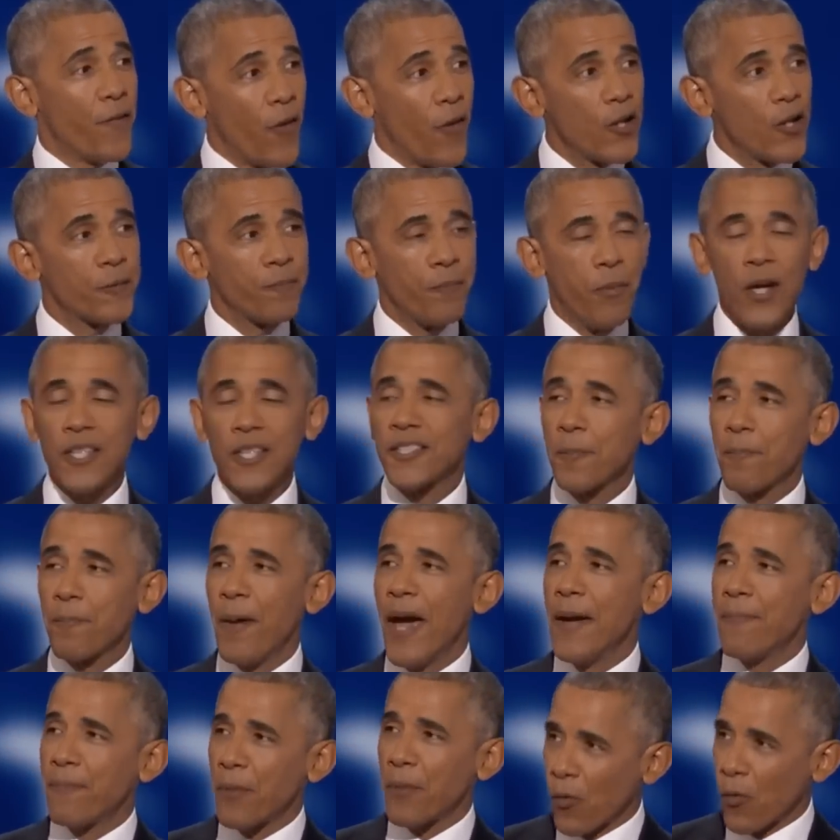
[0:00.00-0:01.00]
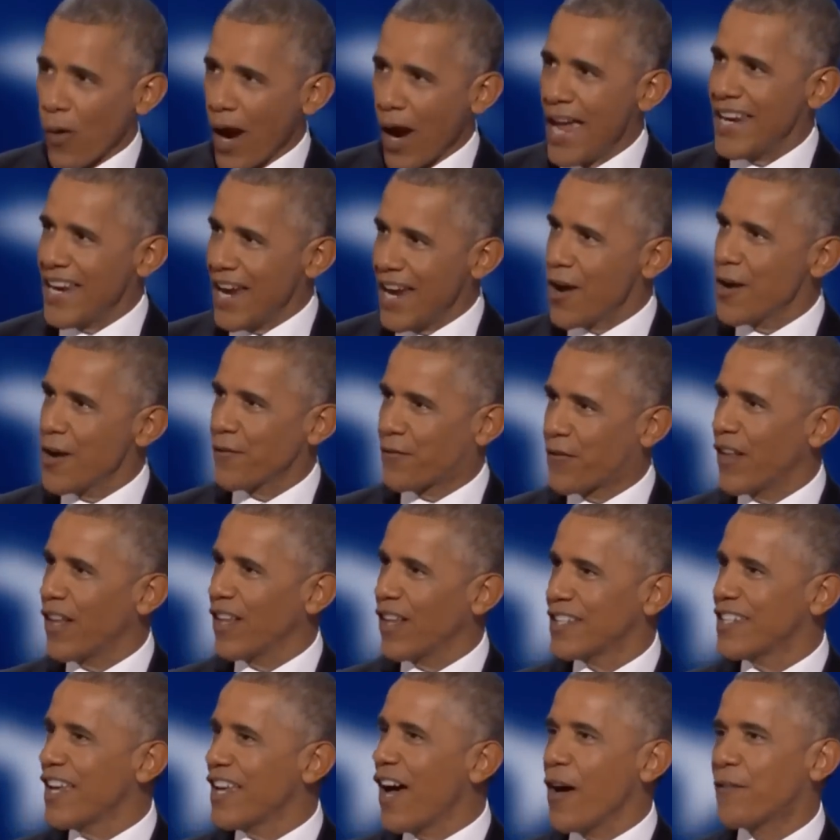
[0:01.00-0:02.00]
first put to paper right here in
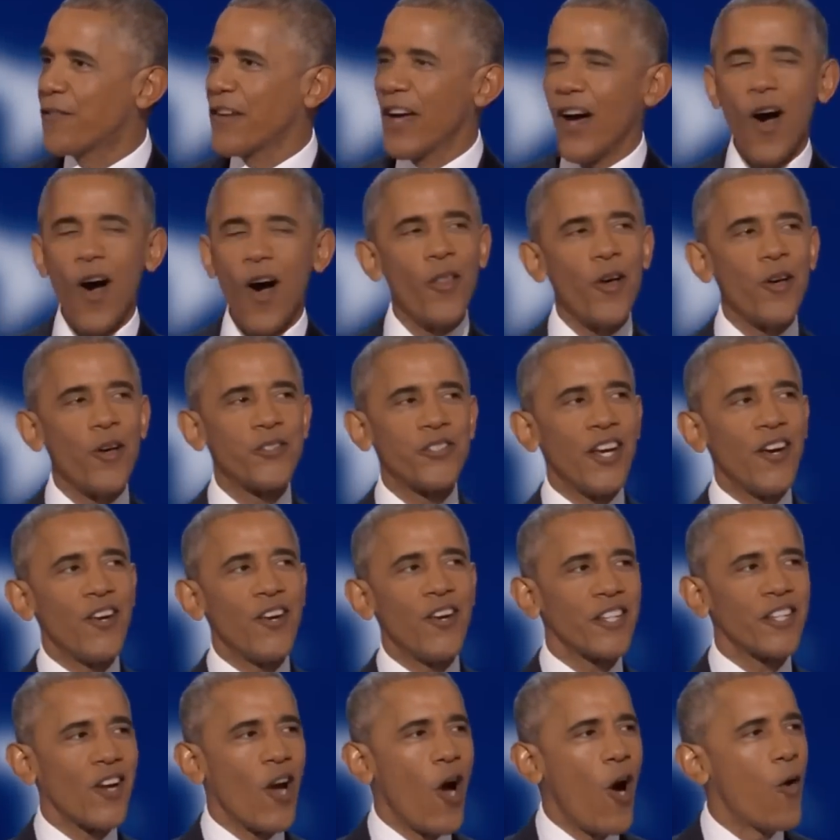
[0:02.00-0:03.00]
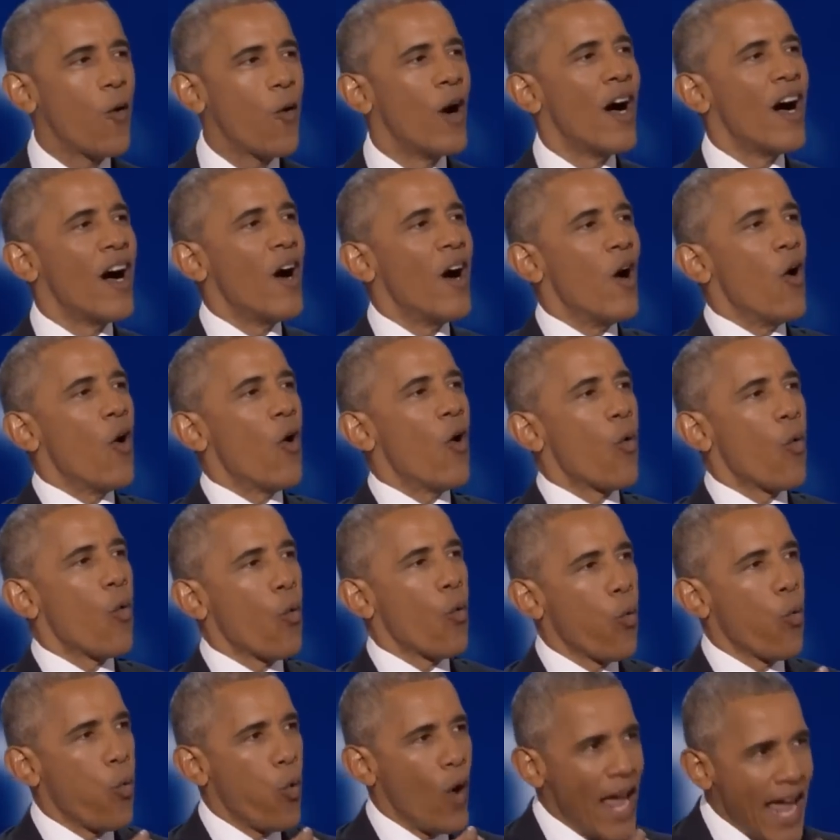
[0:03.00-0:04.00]
Philadelphia all those years ago.
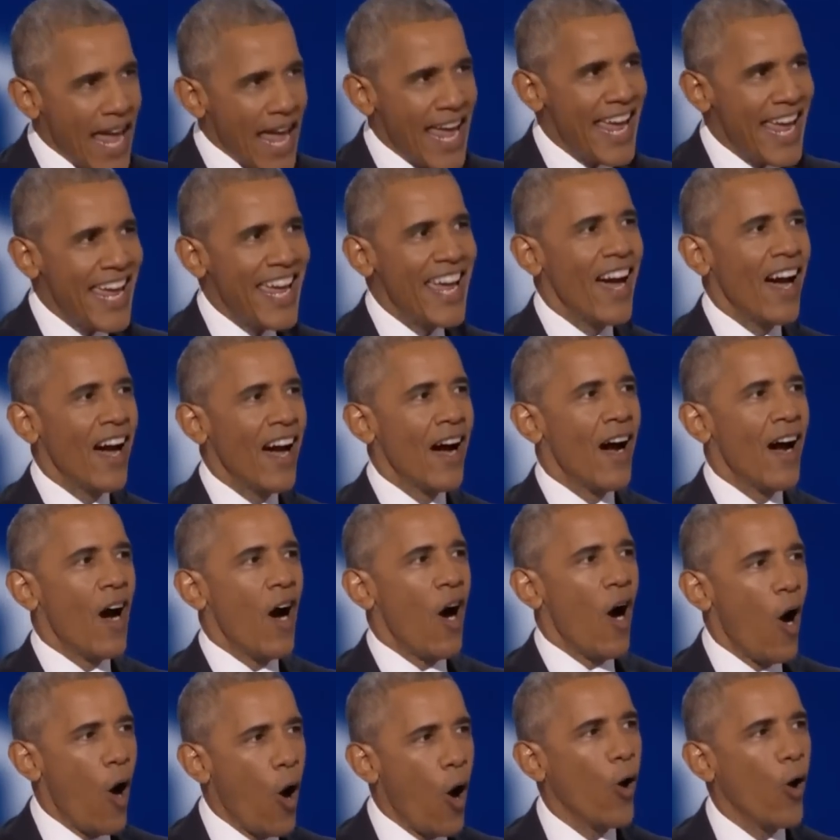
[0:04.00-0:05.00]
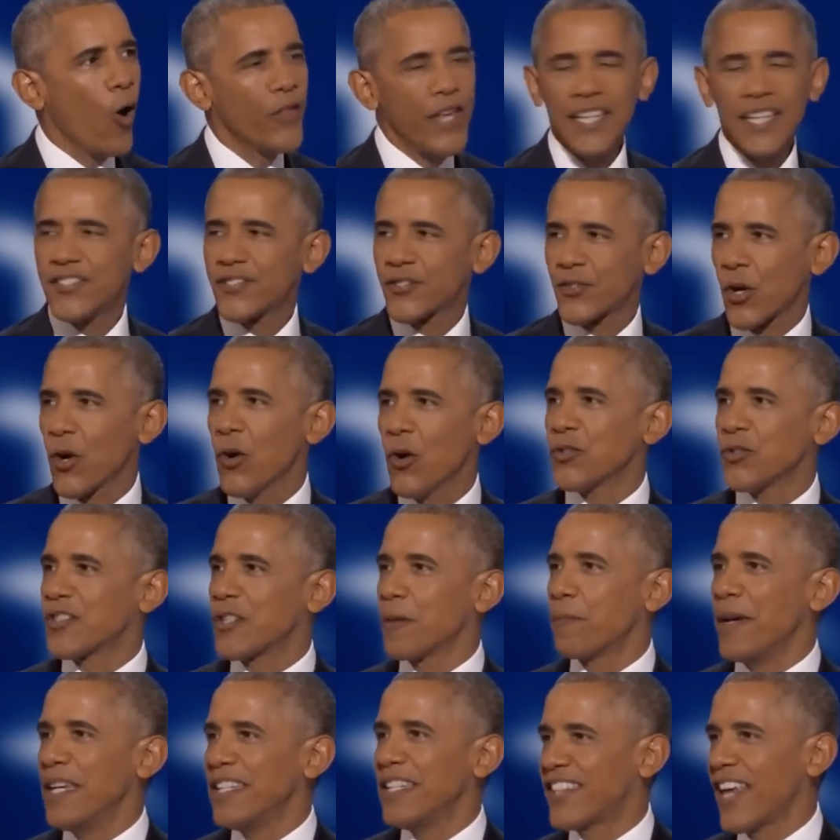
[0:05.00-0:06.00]
We hold these
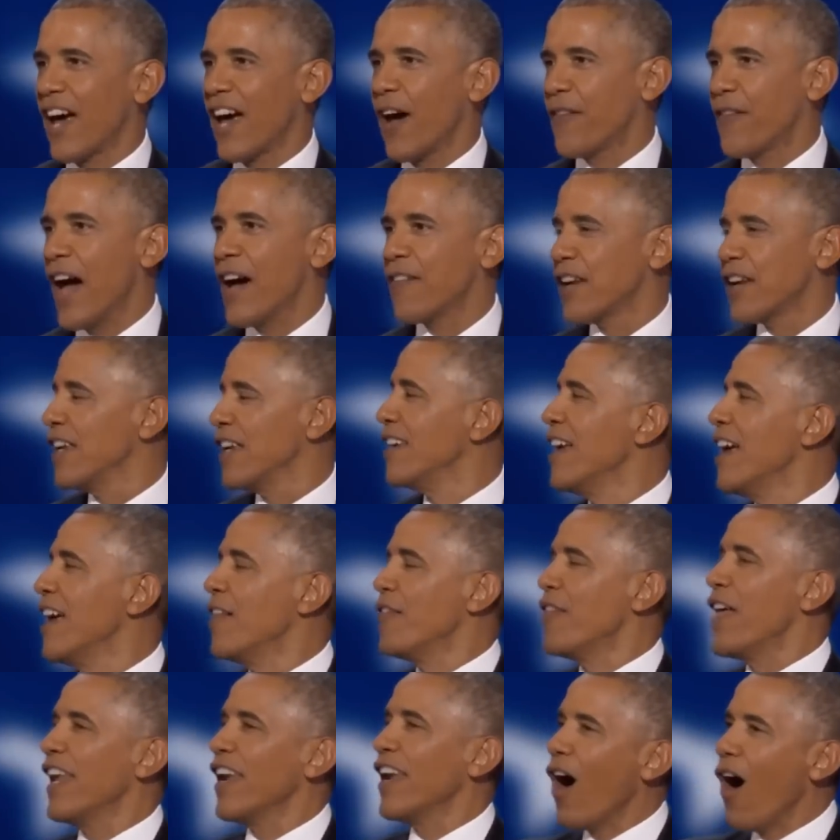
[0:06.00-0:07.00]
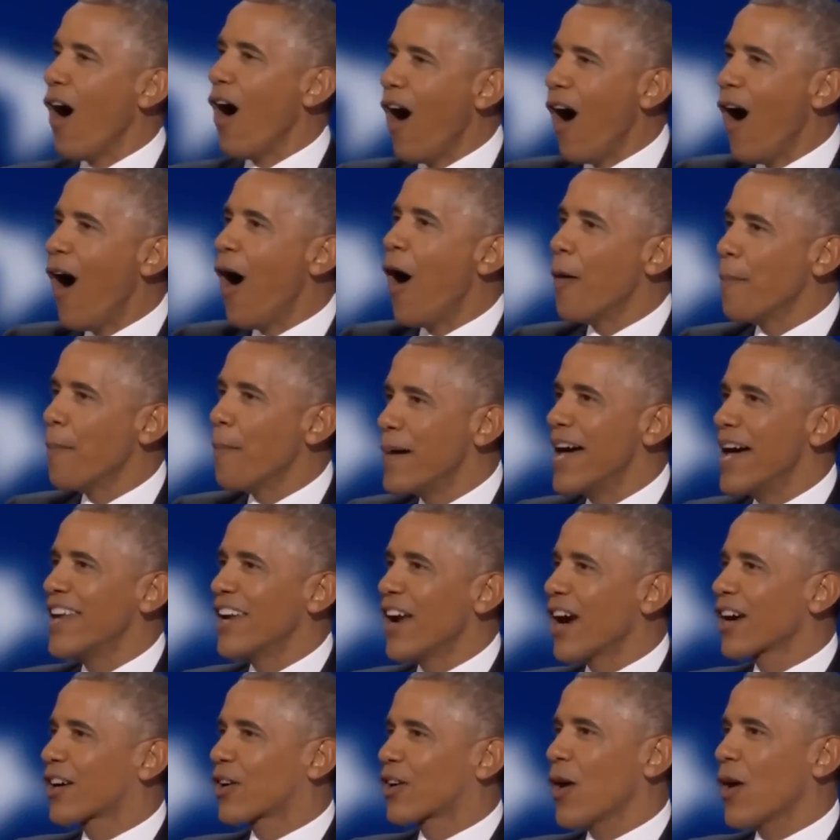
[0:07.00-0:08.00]
truths to be self-evident, that all
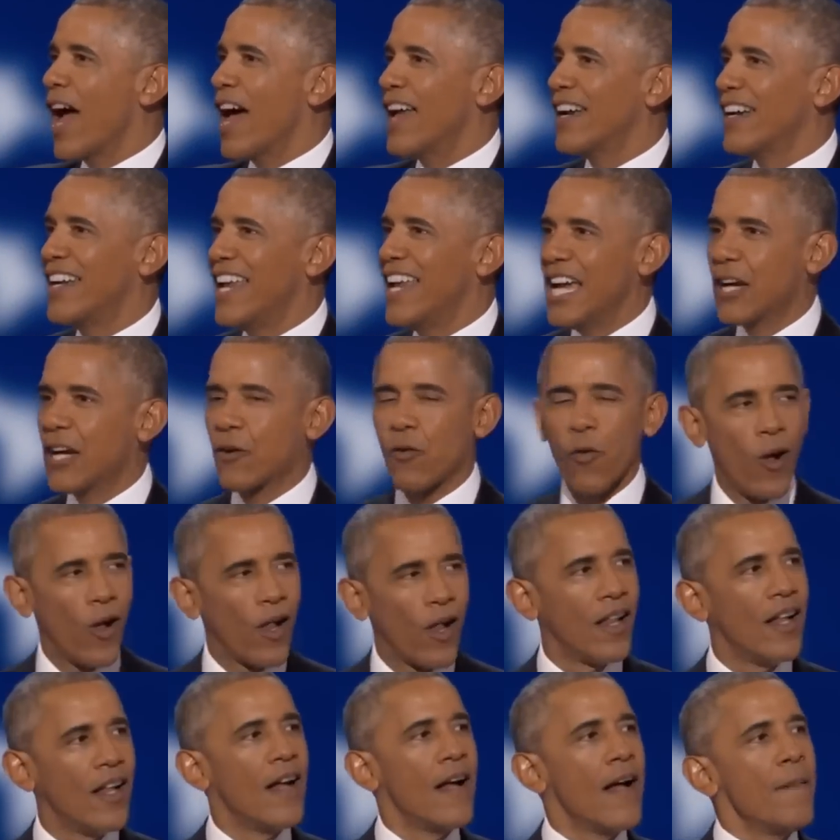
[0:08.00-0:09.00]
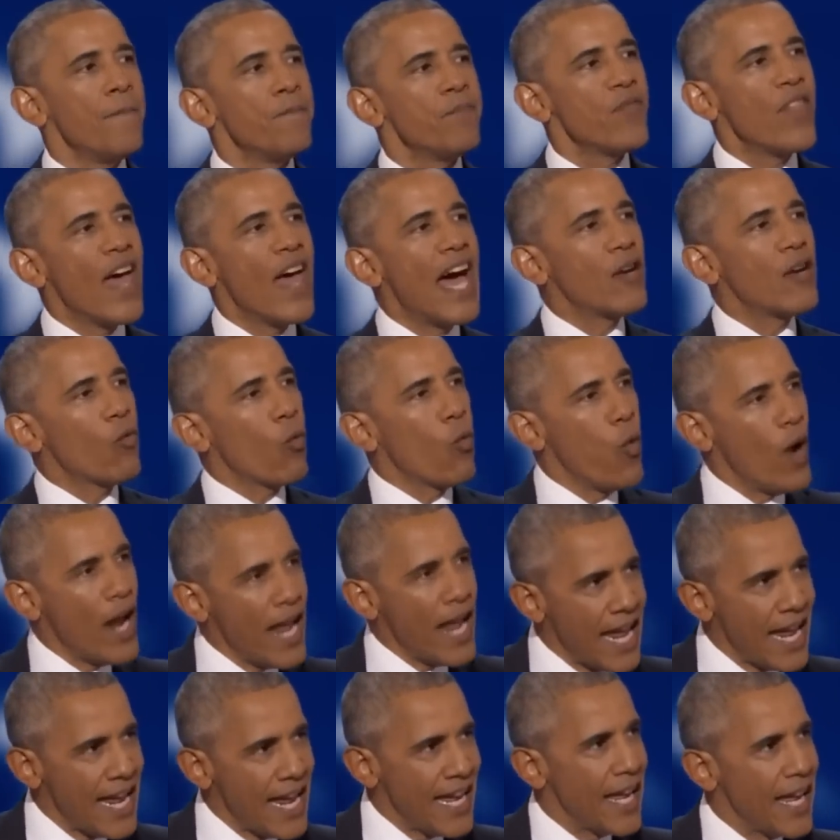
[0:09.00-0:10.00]
men are created equal, that
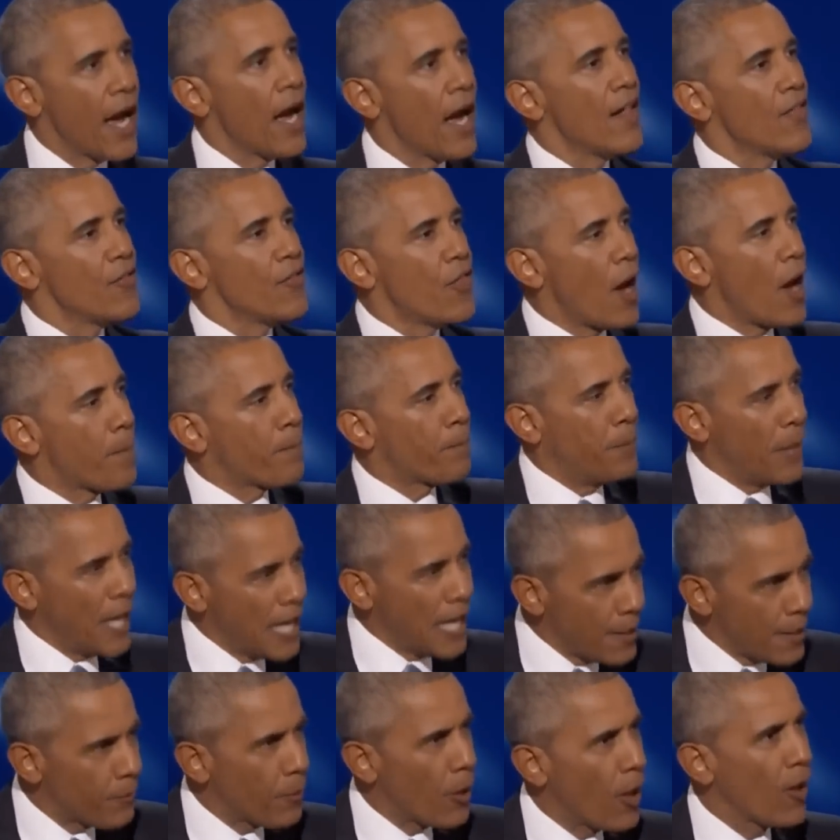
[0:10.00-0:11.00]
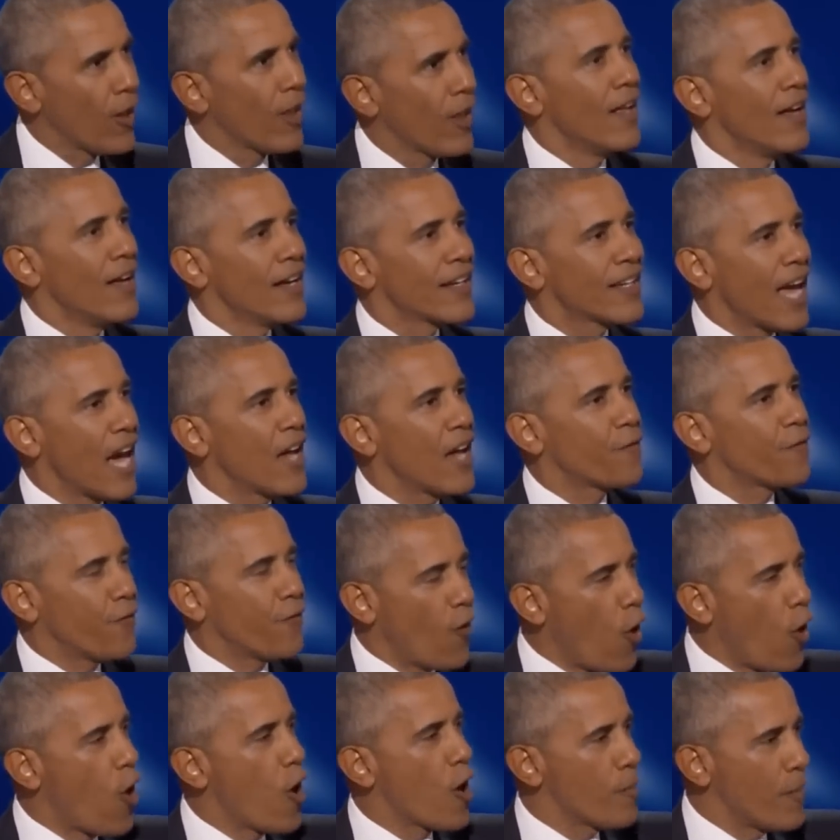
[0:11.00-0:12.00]
we, the people, can
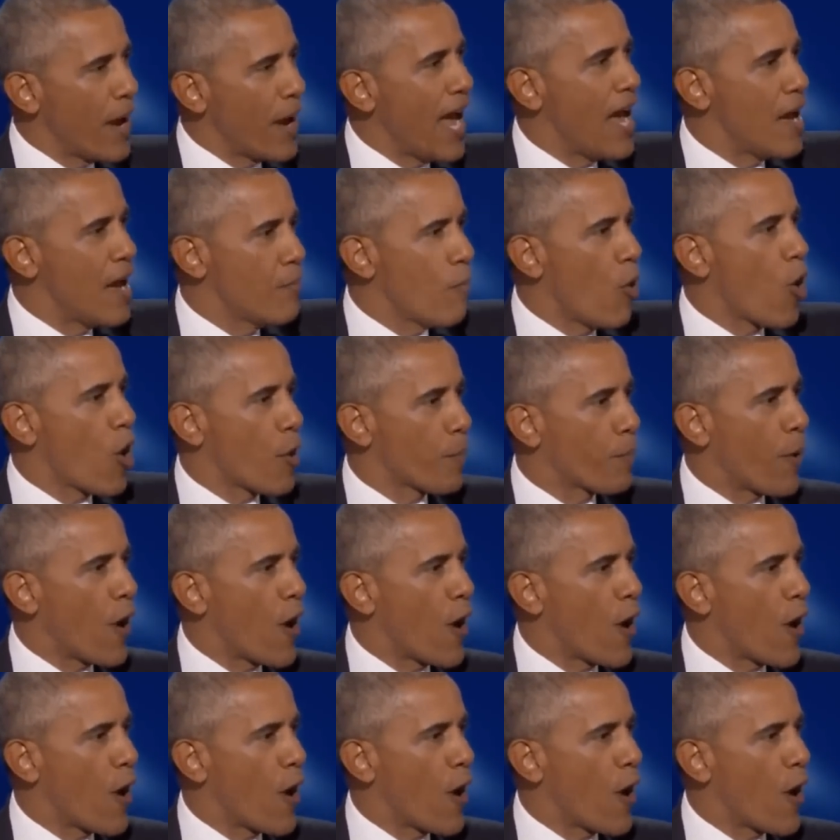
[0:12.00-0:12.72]
form a more